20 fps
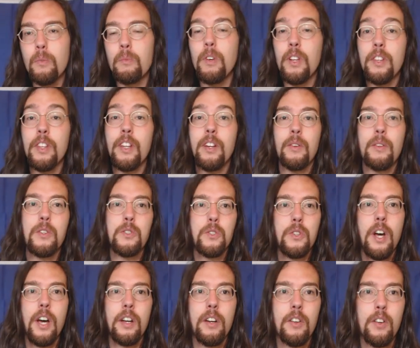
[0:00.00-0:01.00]
you know
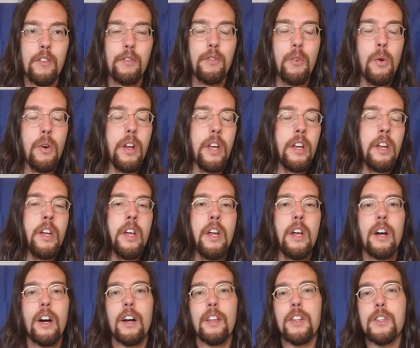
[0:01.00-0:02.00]
that's not under 40
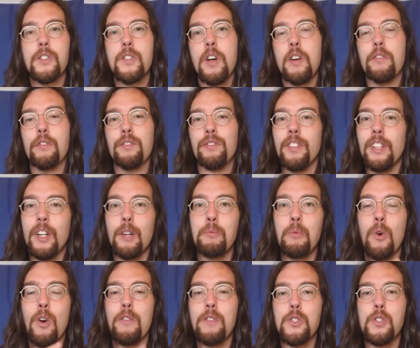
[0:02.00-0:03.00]
uh, that's of you know
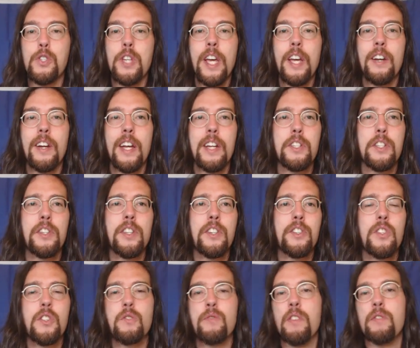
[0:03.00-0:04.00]
more of a standard age i
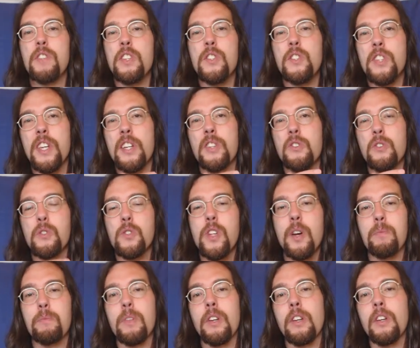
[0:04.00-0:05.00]
think she's 56 or
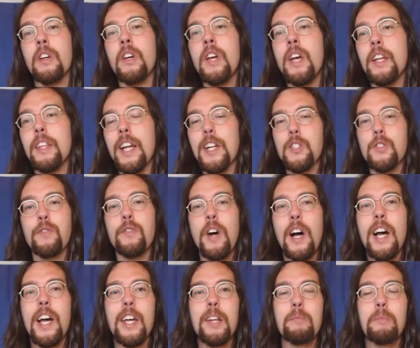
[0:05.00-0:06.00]
something that's
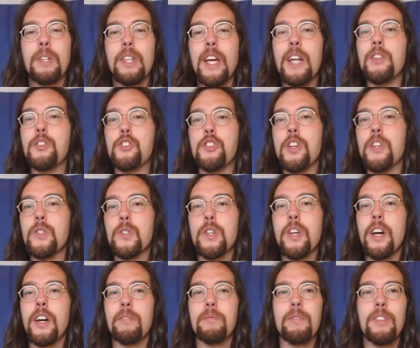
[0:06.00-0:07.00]
fine but then she's
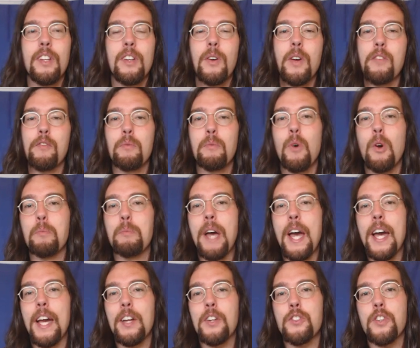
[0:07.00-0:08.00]
got you know even more
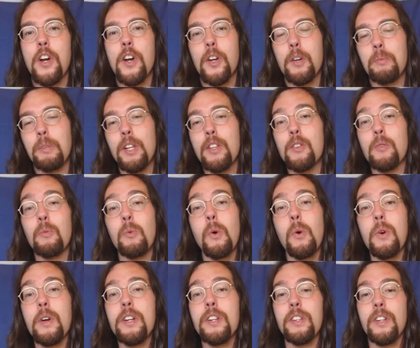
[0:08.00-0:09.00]
baggage arguably than
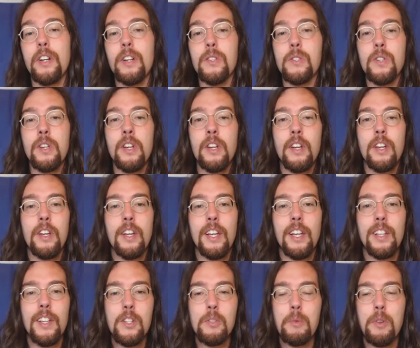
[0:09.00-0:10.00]
warren does
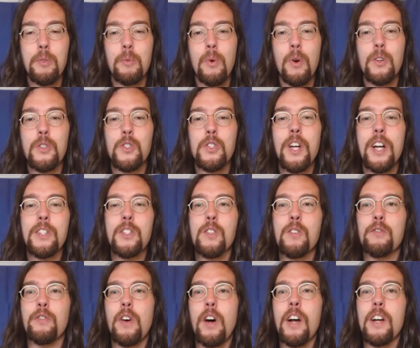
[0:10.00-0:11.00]
elizabeth warren's nuts
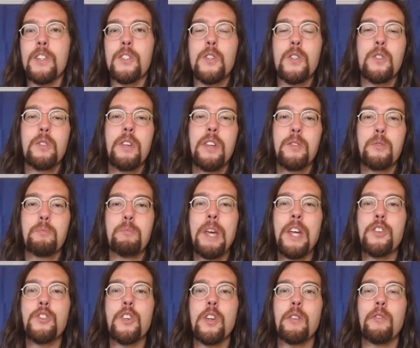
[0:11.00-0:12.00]
and vox is, is
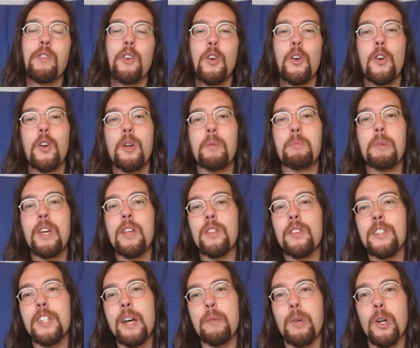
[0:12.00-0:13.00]
pitching for her to be
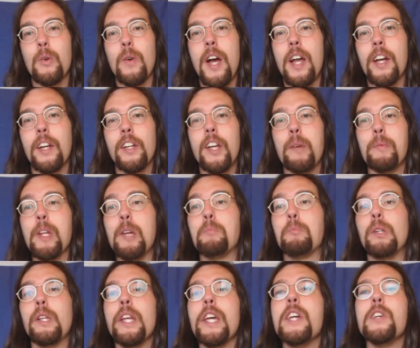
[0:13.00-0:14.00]
the democratic nominee
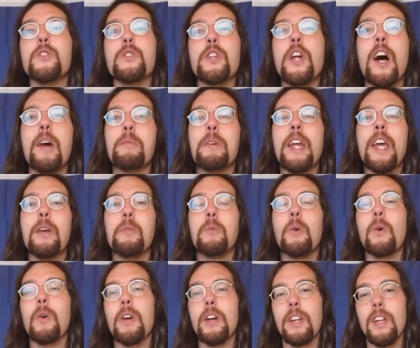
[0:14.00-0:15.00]
please nominate
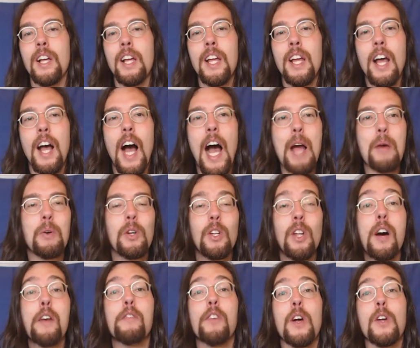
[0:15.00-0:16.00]
warren i would
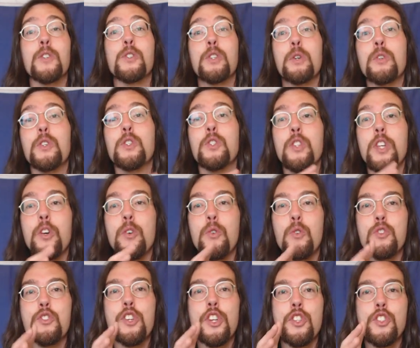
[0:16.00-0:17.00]
love also to see
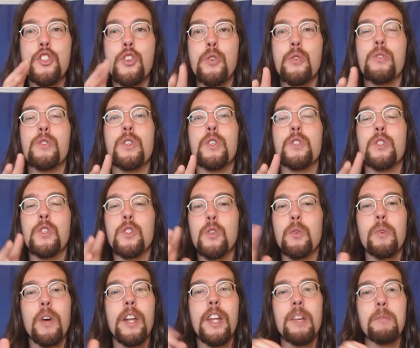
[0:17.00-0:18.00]
who she chooses as
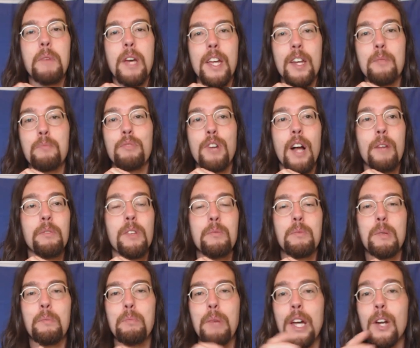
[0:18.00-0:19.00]
a running mate it'd probably
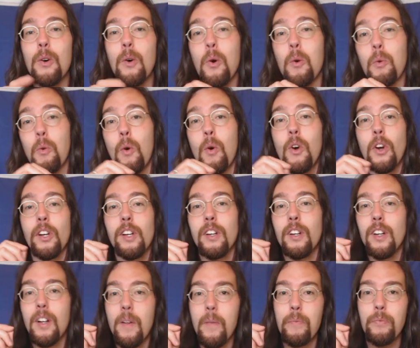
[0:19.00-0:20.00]
be beto o'rourke
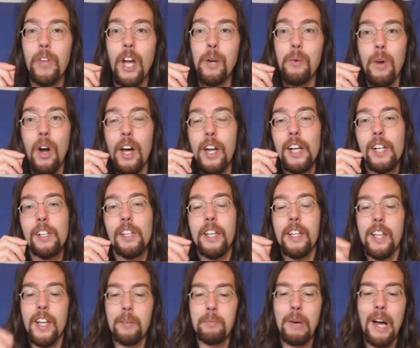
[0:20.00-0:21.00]

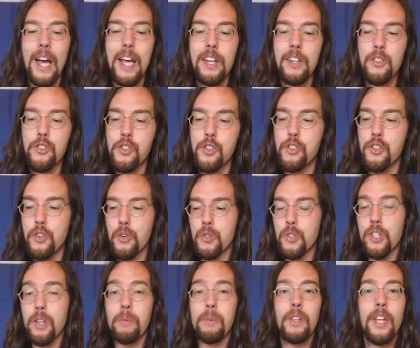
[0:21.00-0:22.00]
ironically like biden should
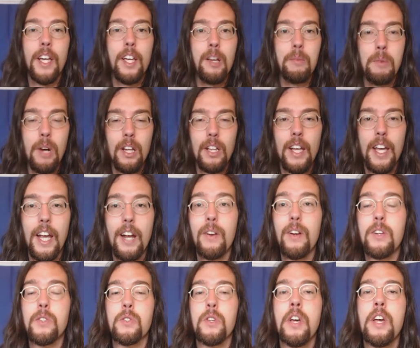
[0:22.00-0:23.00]
choose someone like kamala
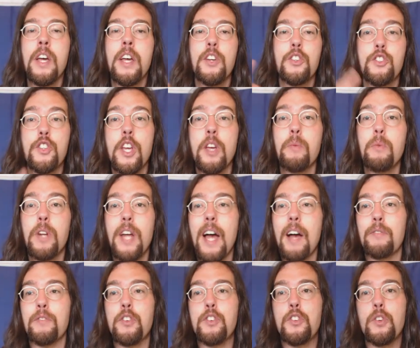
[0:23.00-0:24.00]
harris she would
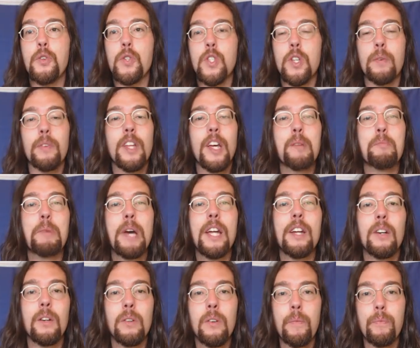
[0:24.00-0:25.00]
have to choose someone like
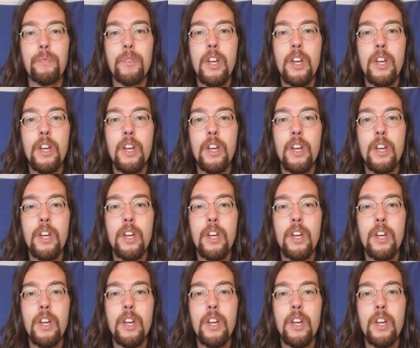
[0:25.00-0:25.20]
beto